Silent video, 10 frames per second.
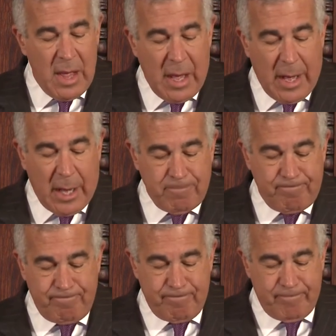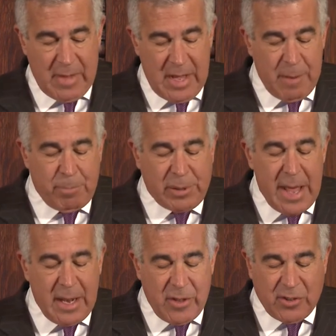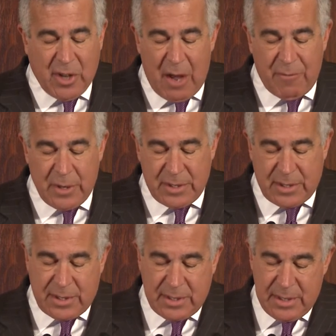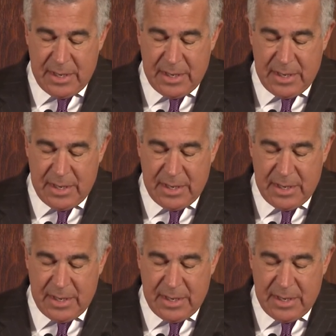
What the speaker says: In planning this conference,